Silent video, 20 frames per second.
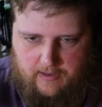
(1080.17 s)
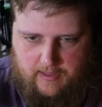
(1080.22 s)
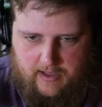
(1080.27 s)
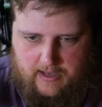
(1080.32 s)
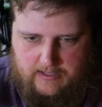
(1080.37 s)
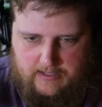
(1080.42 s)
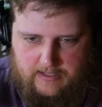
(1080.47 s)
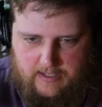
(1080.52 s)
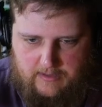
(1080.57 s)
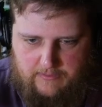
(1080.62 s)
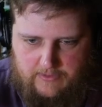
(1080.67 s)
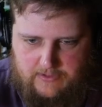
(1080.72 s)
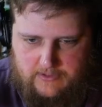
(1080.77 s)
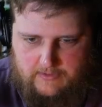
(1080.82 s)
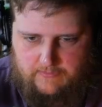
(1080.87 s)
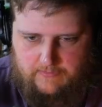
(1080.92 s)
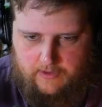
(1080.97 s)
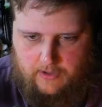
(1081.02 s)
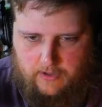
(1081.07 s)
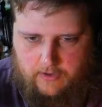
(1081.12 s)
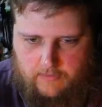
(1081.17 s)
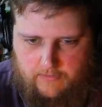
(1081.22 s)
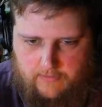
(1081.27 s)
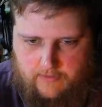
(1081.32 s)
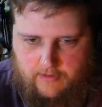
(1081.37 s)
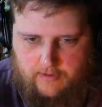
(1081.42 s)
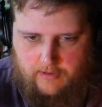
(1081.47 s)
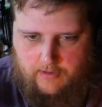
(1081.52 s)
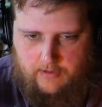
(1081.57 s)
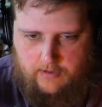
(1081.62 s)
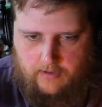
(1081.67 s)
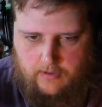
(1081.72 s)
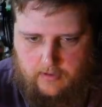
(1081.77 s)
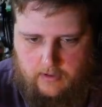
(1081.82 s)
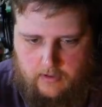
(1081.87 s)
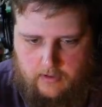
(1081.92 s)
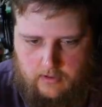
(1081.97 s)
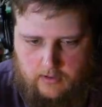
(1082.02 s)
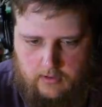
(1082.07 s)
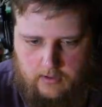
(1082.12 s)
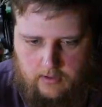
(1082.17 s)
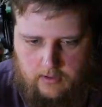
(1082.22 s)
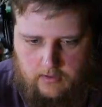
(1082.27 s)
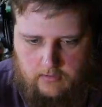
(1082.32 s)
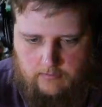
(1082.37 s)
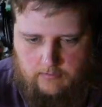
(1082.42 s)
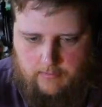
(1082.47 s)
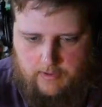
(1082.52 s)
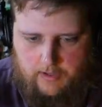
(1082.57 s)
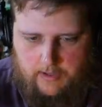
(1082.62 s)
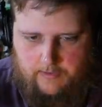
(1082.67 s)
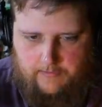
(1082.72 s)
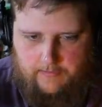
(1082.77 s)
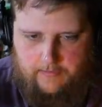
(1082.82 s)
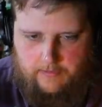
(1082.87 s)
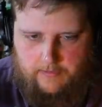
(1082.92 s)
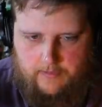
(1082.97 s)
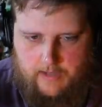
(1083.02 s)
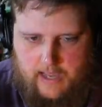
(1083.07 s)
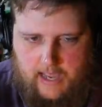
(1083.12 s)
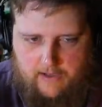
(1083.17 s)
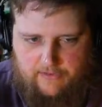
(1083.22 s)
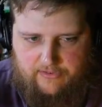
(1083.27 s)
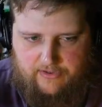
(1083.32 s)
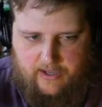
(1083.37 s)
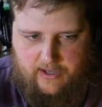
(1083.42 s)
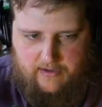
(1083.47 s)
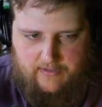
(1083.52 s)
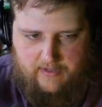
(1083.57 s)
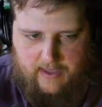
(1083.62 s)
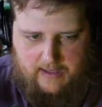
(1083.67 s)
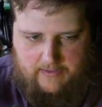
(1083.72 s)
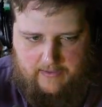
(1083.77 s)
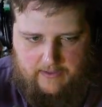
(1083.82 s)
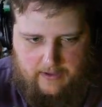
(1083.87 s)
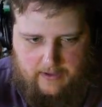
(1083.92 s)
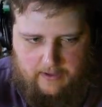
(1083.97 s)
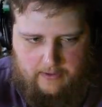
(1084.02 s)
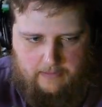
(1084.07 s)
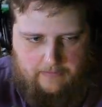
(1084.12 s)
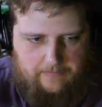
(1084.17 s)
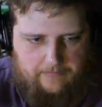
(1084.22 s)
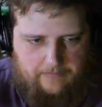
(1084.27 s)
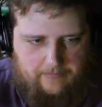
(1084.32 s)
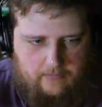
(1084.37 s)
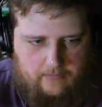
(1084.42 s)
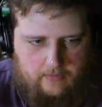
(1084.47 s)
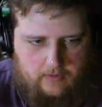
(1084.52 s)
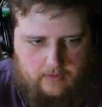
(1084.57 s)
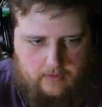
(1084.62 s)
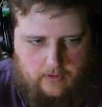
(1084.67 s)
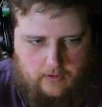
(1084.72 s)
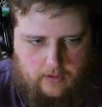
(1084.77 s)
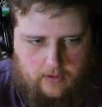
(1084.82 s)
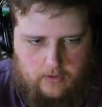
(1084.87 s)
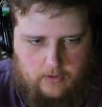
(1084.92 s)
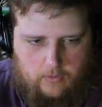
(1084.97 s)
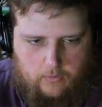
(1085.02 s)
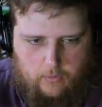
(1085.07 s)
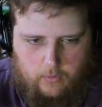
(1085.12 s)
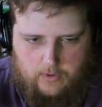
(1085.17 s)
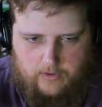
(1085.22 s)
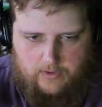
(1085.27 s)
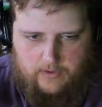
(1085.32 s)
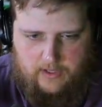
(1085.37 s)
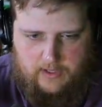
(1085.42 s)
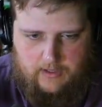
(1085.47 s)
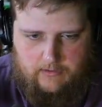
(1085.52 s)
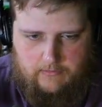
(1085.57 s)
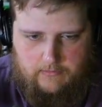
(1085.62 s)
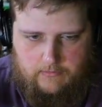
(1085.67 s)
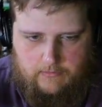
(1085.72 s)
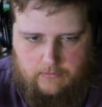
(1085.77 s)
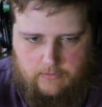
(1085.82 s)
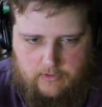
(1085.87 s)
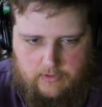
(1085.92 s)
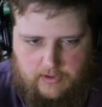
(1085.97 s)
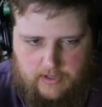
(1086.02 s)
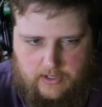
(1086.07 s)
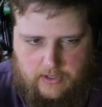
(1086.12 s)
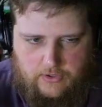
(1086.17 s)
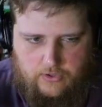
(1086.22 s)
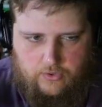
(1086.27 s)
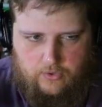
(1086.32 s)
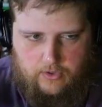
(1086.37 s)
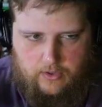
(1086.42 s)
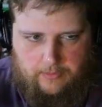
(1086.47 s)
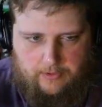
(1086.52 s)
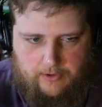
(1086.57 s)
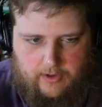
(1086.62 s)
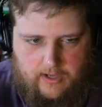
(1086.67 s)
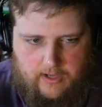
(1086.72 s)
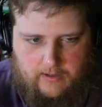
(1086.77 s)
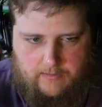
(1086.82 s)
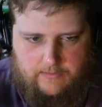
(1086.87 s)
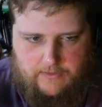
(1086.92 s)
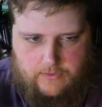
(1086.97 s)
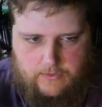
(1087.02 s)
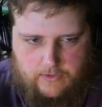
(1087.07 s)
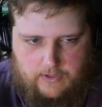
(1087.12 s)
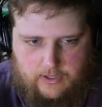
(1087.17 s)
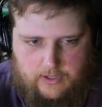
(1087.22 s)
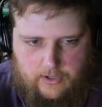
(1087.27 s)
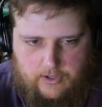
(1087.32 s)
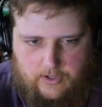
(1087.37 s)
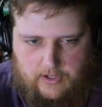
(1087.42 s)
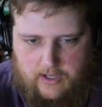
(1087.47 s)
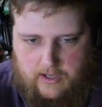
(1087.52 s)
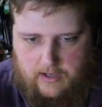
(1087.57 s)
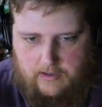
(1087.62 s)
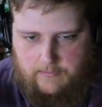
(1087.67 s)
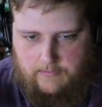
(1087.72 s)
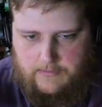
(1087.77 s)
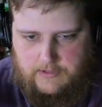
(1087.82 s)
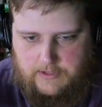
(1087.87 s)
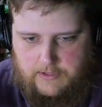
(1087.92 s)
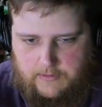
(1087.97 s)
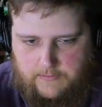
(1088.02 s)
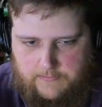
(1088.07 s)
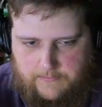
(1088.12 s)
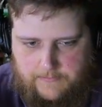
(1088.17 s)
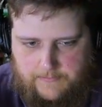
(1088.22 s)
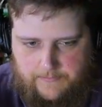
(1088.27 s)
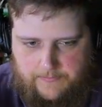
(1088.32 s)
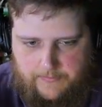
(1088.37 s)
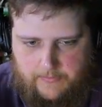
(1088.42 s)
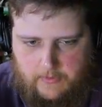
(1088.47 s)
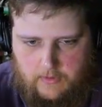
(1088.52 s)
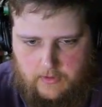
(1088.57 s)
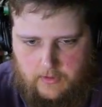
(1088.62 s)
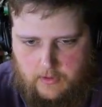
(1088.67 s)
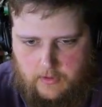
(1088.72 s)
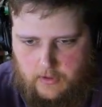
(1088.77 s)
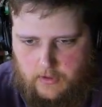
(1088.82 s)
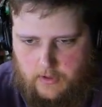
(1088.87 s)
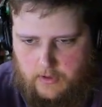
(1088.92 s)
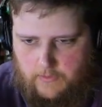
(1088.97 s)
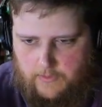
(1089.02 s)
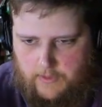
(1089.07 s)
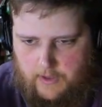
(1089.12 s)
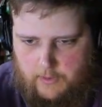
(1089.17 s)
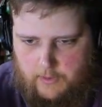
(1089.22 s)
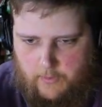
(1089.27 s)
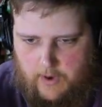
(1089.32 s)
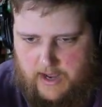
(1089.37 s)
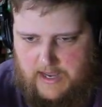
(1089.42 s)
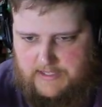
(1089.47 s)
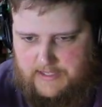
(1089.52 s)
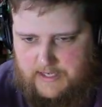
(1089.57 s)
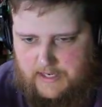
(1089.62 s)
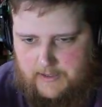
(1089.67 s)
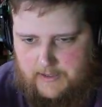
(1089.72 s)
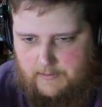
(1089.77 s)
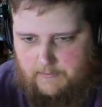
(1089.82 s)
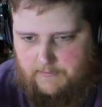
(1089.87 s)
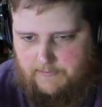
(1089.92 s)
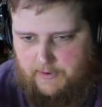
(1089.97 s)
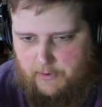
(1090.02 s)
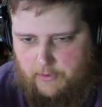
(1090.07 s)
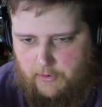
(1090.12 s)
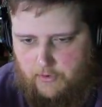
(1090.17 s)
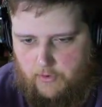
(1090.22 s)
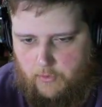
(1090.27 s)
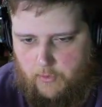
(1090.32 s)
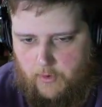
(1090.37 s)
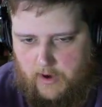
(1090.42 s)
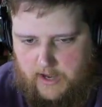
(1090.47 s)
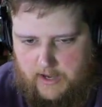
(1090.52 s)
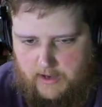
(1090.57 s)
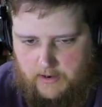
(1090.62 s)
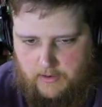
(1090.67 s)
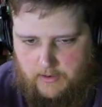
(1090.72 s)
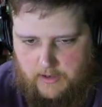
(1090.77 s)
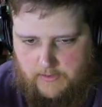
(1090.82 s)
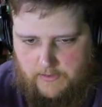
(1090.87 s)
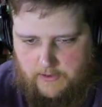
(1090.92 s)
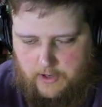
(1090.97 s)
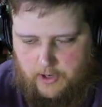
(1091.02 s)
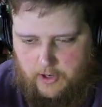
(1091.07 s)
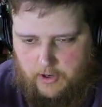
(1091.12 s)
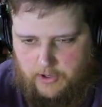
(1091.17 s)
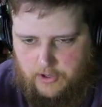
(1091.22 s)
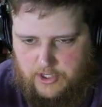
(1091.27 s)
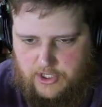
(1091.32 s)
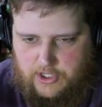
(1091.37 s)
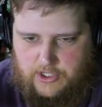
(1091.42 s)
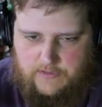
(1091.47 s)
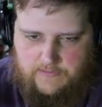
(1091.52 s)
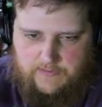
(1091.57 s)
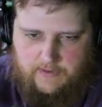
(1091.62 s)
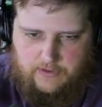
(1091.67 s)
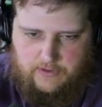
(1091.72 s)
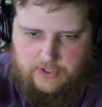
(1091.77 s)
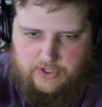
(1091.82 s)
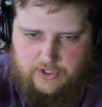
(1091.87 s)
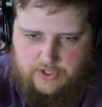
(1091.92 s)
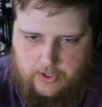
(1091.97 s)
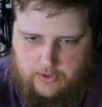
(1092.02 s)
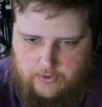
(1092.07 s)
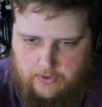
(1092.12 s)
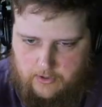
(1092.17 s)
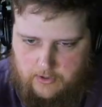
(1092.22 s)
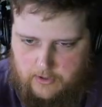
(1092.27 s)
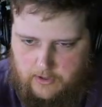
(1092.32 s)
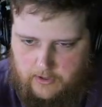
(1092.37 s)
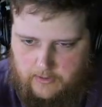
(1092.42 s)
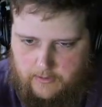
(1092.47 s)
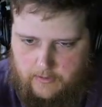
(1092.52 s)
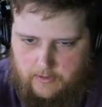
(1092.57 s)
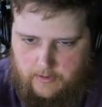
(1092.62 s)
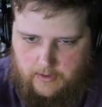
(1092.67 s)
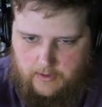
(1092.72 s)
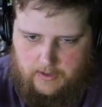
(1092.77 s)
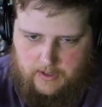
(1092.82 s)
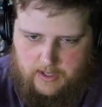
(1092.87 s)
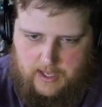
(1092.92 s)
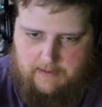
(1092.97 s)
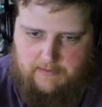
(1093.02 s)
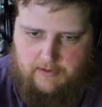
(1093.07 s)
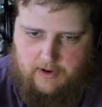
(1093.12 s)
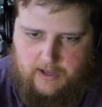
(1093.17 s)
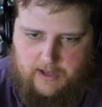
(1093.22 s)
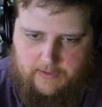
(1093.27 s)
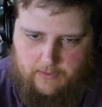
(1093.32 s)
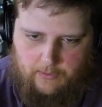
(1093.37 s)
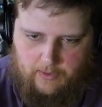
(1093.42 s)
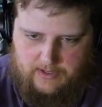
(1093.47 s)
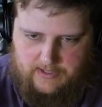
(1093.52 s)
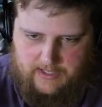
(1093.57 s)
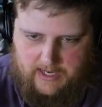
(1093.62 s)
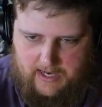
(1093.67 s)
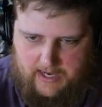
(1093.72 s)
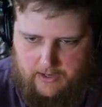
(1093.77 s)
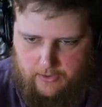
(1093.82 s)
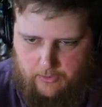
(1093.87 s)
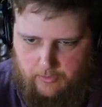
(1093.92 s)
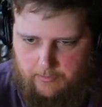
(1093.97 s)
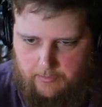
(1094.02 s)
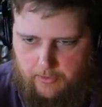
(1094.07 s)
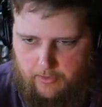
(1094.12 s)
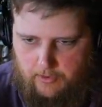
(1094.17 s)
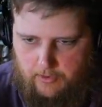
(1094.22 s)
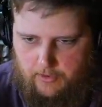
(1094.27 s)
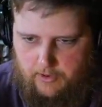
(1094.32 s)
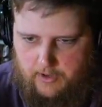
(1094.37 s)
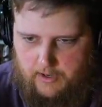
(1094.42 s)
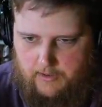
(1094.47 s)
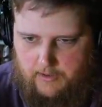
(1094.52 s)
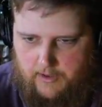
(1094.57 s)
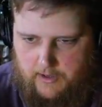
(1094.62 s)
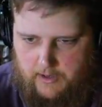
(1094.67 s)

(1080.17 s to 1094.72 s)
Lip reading: stuff was involved. But outside of that though, really enjoyable games, really good games. The racing in them felt great. Like the cars just felt so good. Even like the ones I handled poorly, like